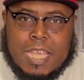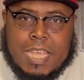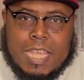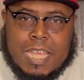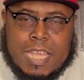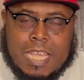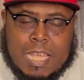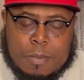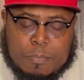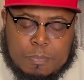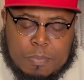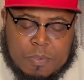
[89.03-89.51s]

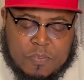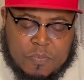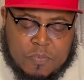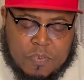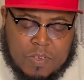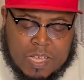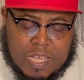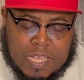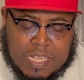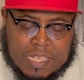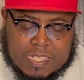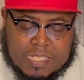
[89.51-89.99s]

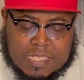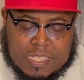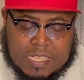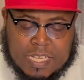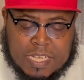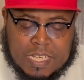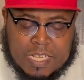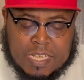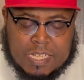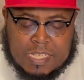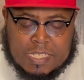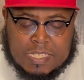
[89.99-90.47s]
Amplify, it
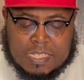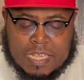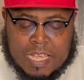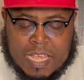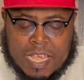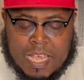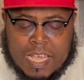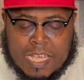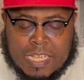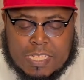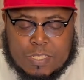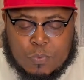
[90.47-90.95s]
says,
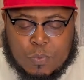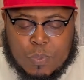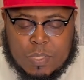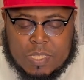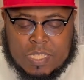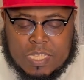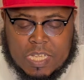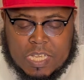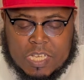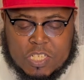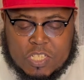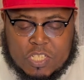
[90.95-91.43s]
as
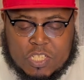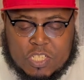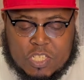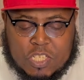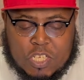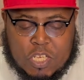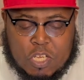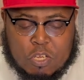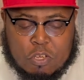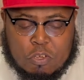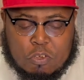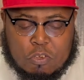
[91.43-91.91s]
with a
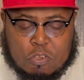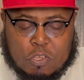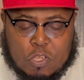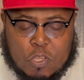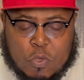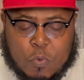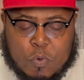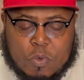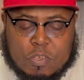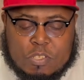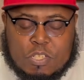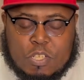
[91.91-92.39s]
shield
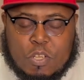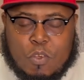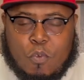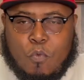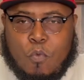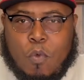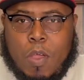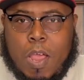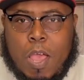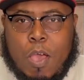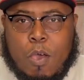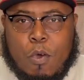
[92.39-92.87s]
you will
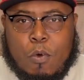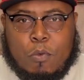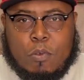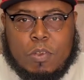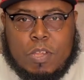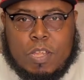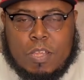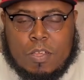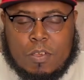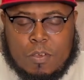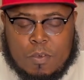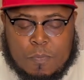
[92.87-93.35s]
surround
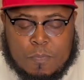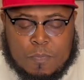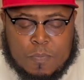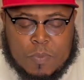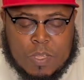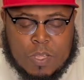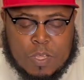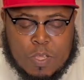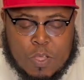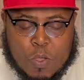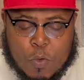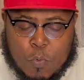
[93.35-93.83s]
him.
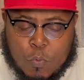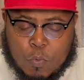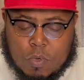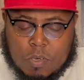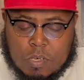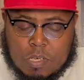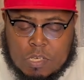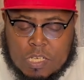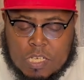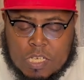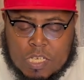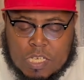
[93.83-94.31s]

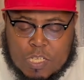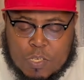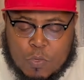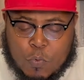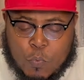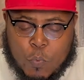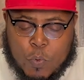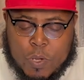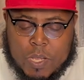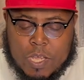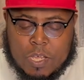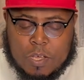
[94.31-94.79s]
Well,
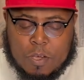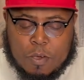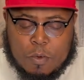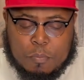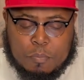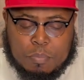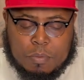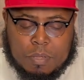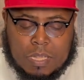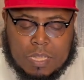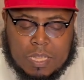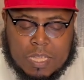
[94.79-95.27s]
goodwill,
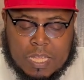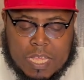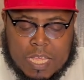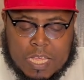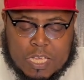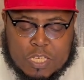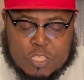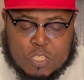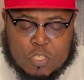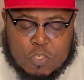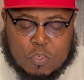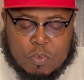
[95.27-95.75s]

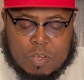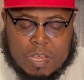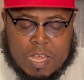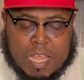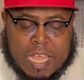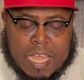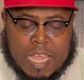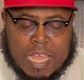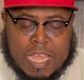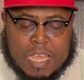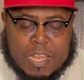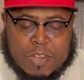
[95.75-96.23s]
pleasure,
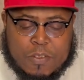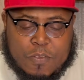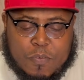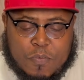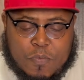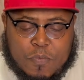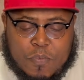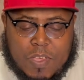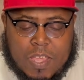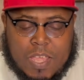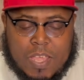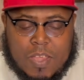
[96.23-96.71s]
and
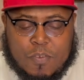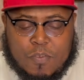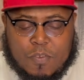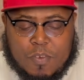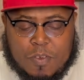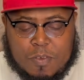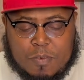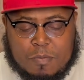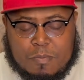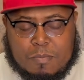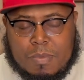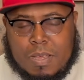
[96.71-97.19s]

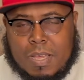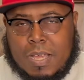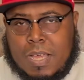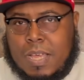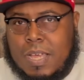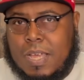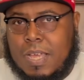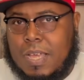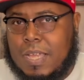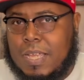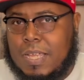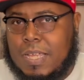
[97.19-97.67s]
favor.
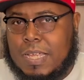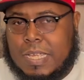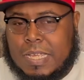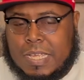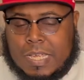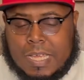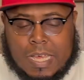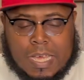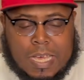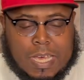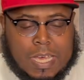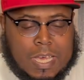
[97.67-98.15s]
My
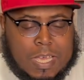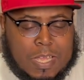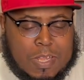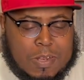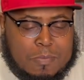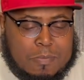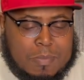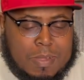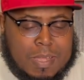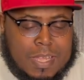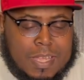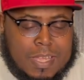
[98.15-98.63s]
God,
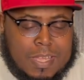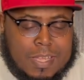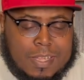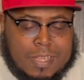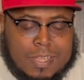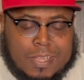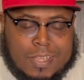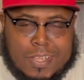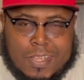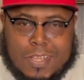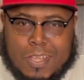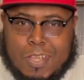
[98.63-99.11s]

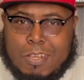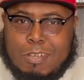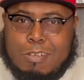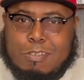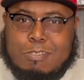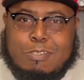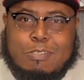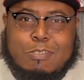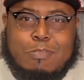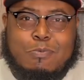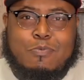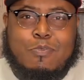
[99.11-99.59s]
man.
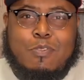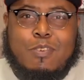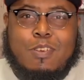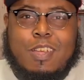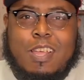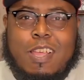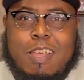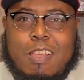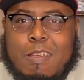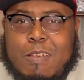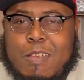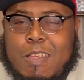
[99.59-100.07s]
Here's
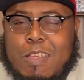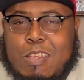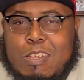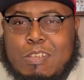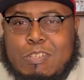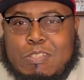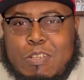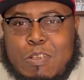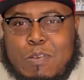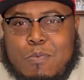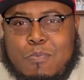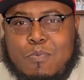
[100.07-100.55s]

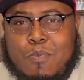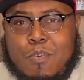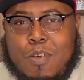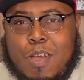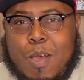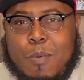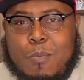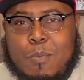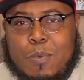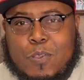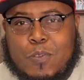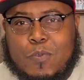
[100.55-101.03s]
a
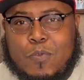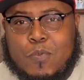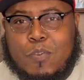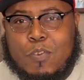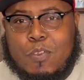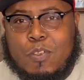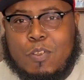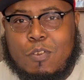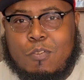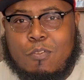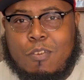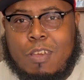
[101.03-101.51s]
promise
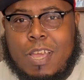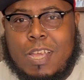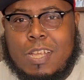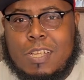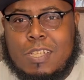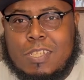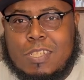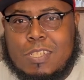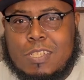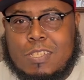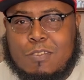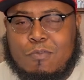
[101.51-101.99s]
for the
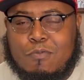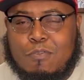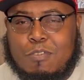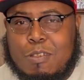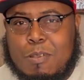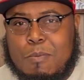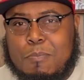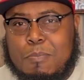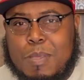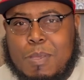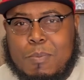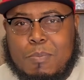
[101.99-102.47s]
righteous, for
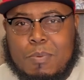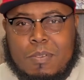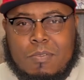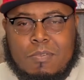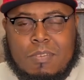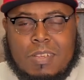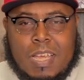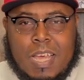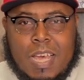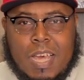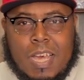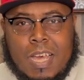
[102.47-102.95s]
the people
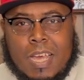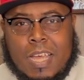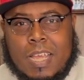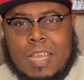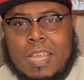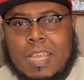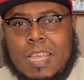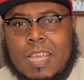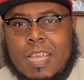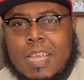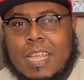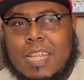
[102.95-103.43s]
of God,
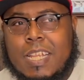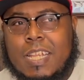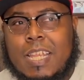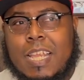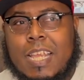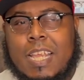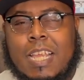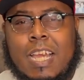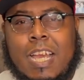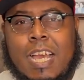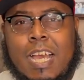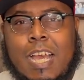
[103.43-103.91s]

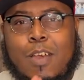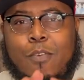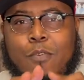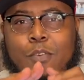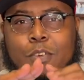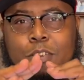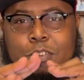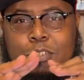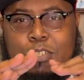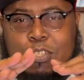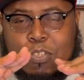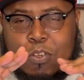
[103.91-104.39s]
that God
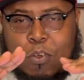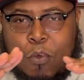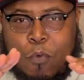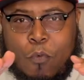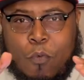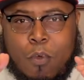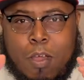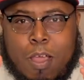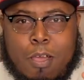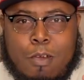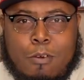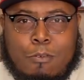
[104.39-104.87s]
will
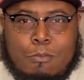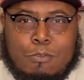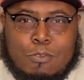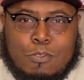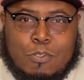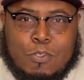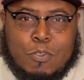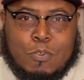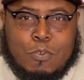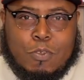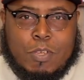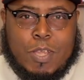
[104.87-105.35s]

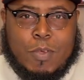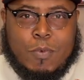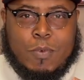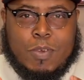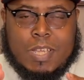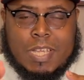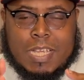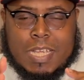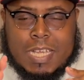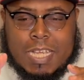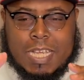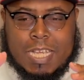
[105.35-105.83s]
surround you. He
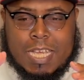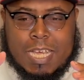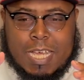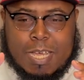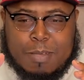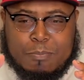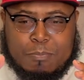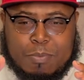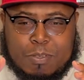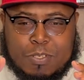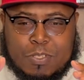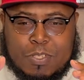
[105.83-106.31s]
will
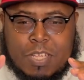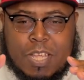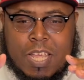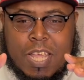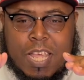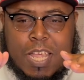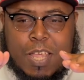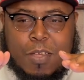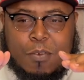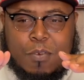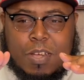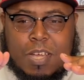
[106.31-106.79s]
encompass
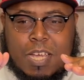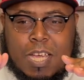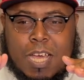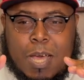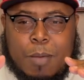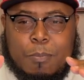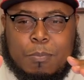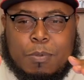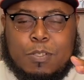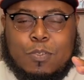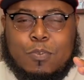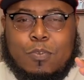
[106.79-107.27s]

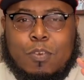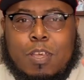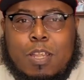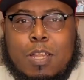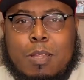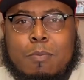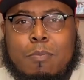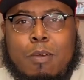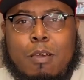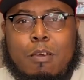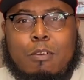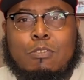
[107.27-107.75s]
round
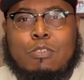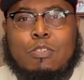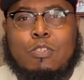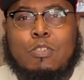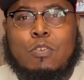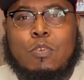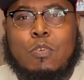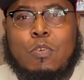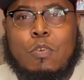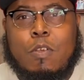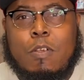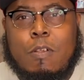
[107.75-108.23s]
about
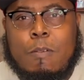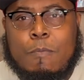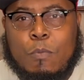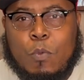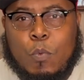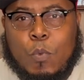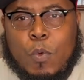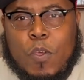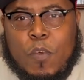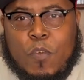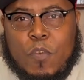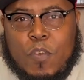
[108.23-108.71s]
you
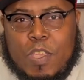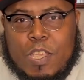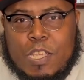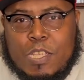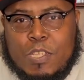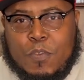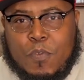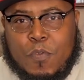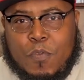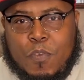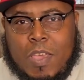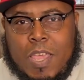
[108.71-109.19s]
with
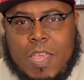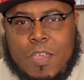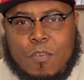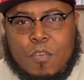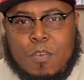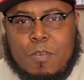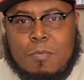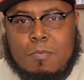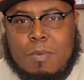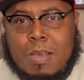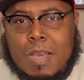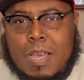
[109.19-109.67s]
his
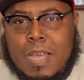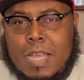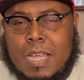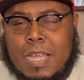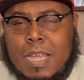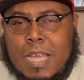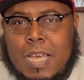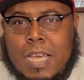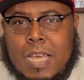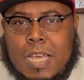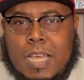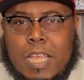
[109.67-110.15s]
favor, my
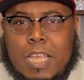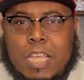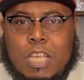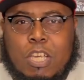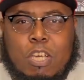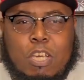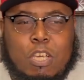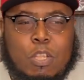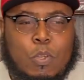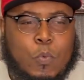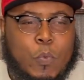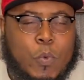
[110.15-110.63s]
God,
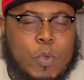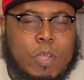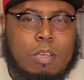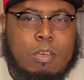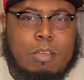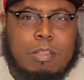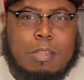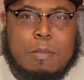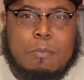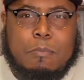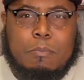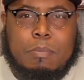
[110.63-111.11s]

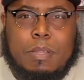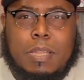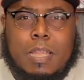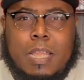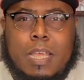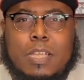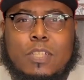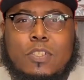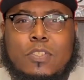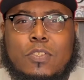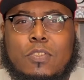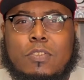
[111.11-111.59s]
goodwill and
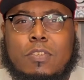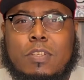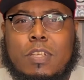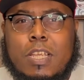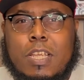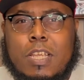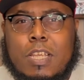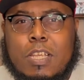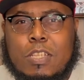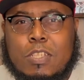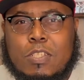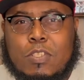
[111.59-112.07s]
pleasure.
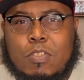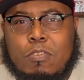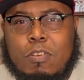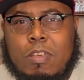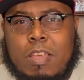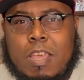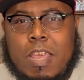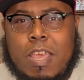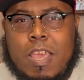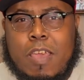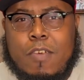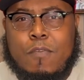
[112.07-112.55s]
So
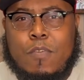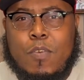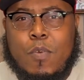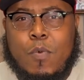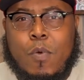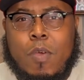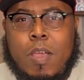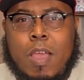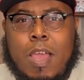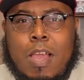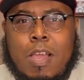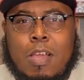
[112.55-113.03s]

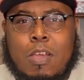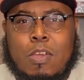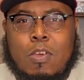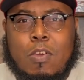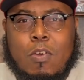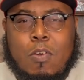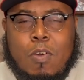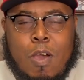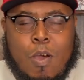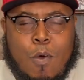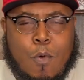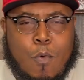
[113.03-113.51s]
everywhere I
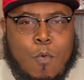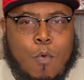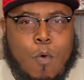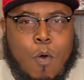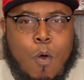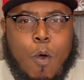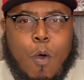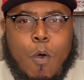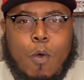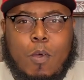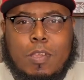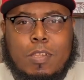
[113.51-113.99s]
go, I'm
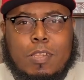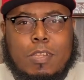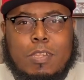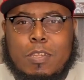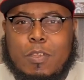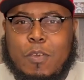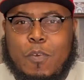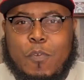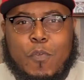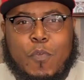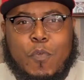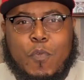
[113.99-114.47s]
walking in
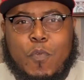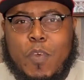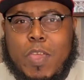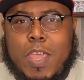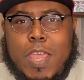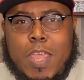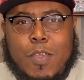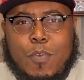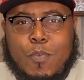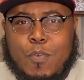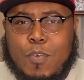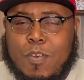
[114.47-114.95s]
the
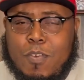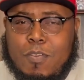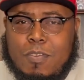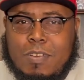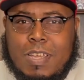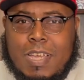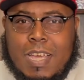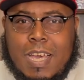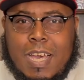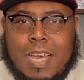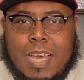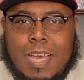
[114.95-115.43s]
favor of
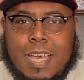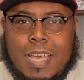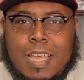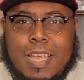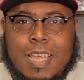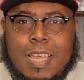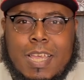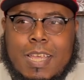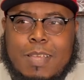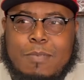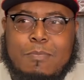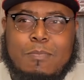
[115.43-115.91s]
God,
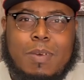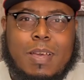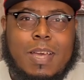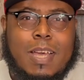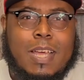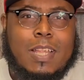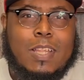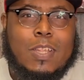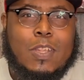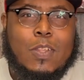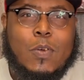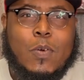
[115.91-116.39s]

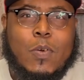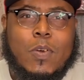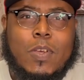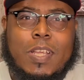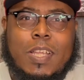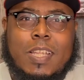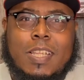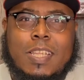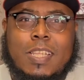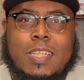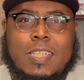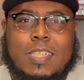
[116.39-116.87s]
my Lord.
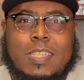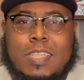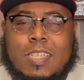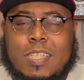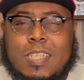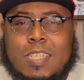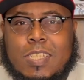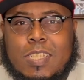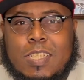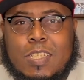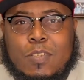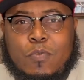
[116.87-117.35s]
And this
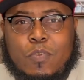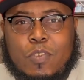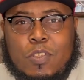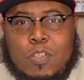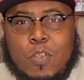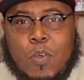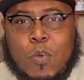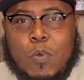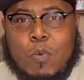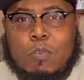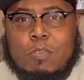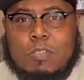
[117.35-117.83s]
is for
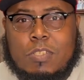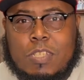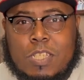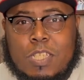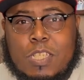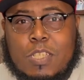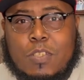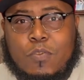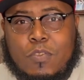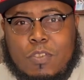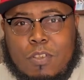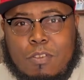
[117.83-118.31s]

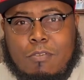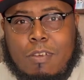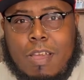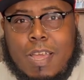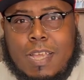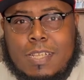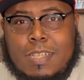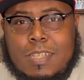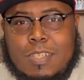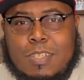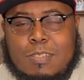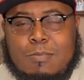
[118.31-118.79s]
the
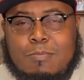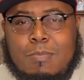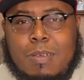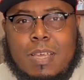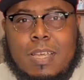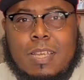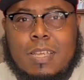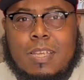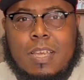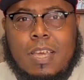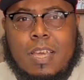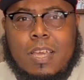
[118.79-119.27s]
righteous,
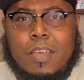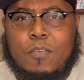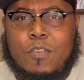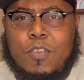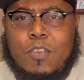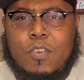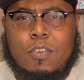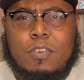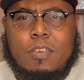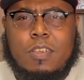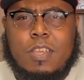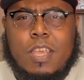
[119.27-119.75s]
my God.
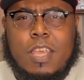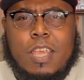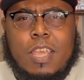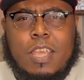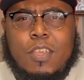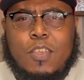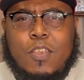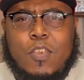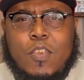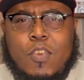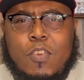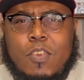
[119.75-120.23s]
If
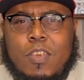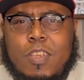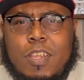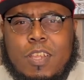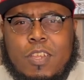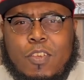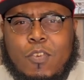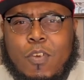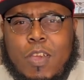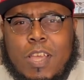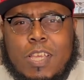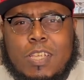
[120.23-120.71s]
you're
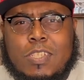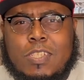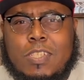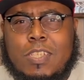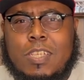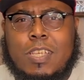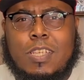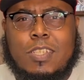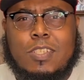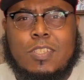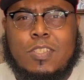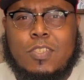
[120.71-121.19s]
in Christ
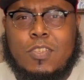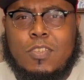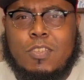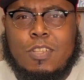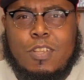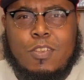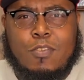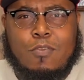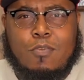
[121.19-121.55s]
Jesus, you're the